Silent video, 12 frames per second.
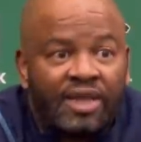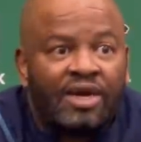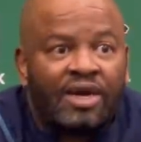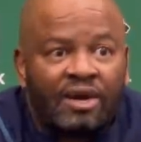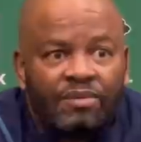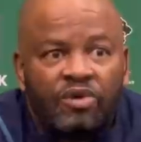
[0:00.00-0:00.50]
Are they
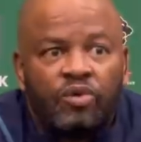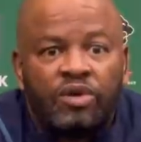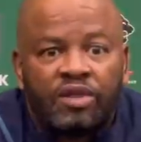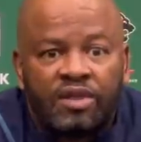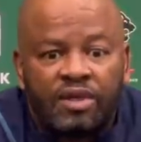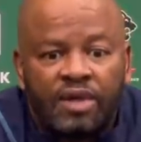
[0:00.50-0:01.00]
coming
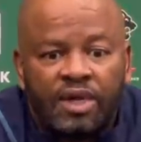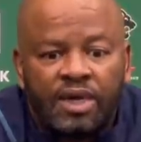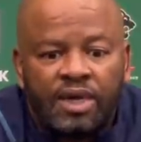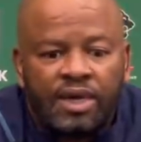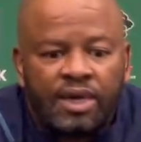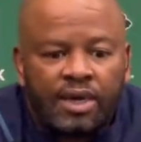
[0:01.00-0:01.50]
with
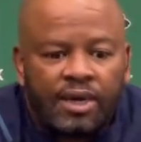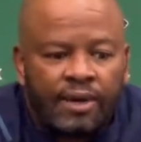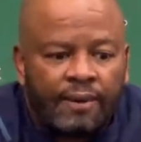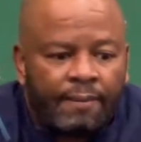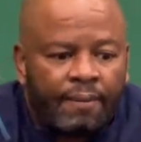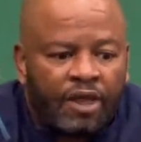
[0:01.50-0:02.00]

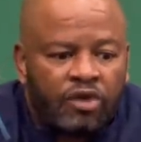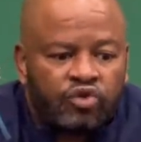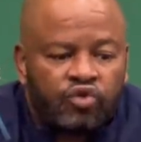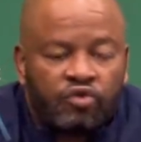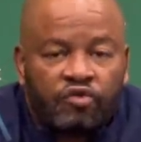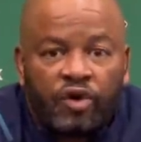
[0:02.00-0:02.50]

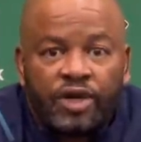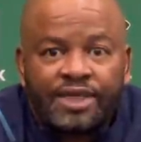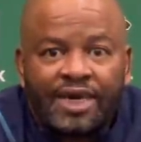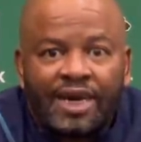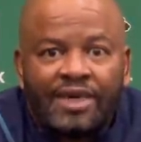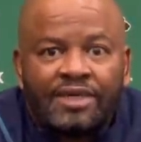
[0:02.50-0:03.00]
two false
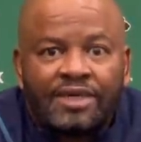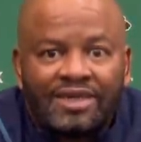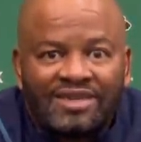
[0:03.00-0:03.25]
nines?